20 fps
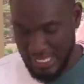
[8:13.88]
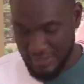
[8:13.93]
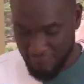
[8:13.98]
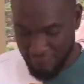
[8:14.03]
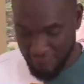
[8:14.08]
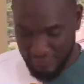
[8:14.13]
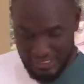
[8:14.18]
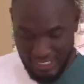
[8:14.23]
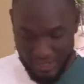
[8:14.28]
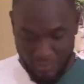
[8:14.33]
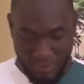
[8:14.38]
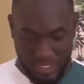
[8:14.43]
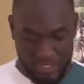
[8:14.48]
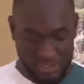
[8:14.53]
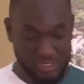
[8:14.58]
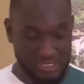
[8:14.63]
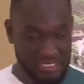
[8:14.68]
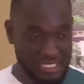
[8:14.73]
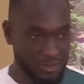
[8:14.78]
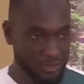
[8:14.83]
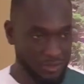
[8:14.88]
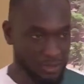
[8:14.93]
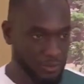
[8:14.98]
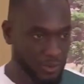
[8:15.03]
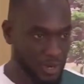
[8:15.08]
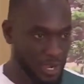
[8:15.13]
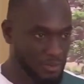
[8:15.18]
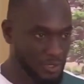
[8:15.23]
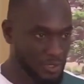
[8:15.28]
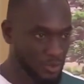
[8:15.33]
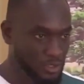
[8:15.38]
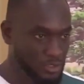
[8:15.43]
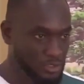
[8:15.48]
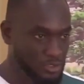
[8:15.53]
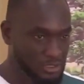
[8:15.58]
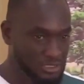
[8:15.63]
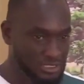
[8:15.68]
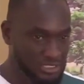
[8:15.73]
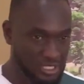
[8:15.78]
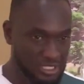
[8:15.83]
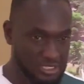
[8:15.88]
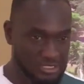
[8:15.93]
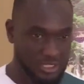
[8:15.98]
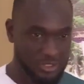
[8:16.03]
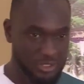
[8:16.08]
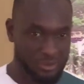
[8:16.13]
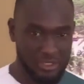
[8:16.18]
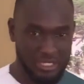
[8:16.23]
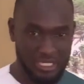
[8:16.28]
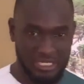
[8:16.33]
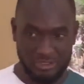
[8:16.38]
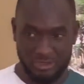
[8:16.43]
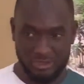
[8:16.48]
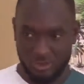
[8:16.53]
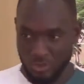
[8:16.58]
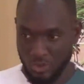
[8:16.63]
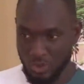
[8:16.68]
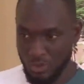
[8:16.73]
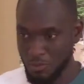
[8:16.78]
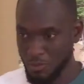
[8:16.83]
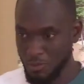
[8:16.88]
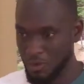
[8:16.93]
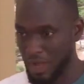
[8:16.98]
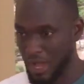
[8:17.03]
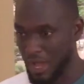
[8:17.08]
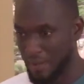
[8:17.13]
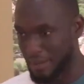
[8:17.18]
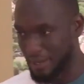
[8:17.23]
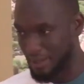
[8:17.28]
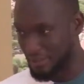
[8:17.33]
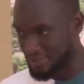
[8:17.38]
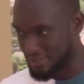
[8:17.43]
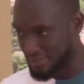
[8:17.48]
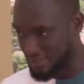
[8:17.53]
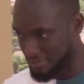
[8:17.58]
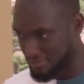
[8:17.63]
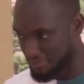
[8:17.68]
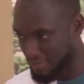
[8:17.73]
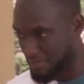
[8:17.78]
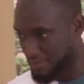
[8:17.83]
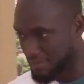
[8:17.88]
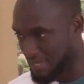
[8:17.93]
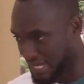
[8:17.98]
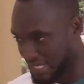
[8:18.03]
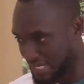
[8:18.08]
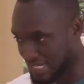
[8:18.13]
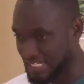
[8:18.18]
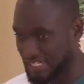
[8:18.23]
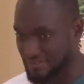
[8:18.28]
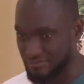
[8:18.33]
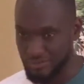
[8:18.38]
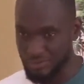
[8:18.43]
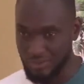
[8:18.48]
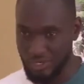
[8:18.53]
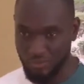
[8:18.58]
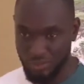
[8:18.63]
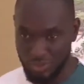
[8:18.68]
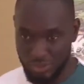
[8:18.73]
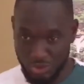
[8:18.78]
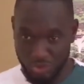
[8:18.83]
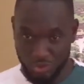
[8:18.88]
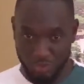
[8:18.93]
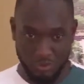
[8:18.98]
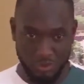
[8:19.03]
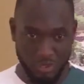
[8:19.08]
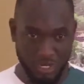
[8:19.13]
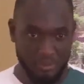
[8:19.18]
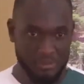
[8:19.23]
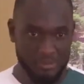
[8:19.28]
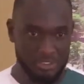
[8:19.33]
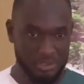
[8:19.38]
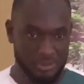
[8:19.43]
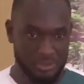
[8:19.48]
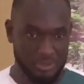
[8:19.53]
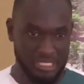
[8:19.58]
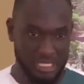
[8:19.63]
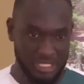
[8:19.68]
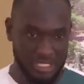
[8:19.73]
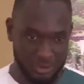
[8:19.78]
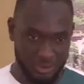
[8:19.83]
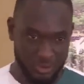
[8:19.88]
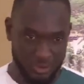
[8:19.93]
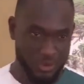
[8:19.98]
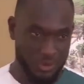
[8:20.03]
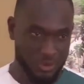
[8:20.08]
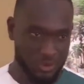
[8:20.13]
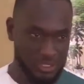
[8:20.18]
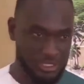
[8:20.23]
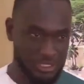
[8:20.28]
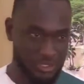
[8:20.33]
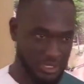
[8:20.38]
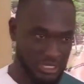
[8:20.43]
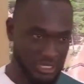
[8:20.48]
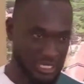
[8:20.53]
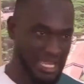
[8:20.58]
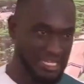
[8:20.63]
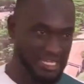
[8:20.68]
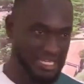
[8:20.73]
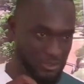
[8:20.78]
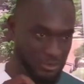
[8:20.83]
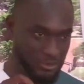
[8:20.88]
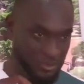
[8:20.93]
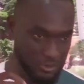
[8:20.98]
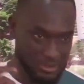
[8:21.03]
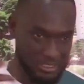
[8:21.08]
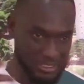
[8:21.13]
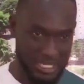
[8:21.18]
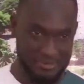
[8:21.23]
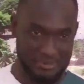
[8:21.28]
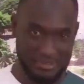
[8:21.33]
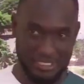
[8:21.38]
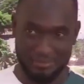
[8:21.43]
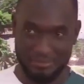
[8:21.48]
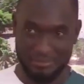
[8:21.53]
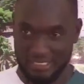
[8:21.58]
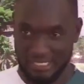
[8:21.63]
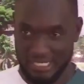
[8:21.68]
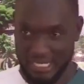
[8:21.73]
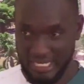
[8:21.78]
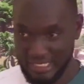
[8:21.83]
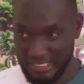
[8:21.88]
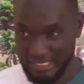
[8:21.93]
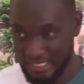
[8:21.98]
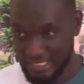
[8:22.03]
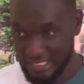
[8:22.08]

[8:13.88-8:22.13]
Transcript: Someone today would probably want to search or learn to know more about maybe an individual. And what you will probably do is that you will go in online and go type something like,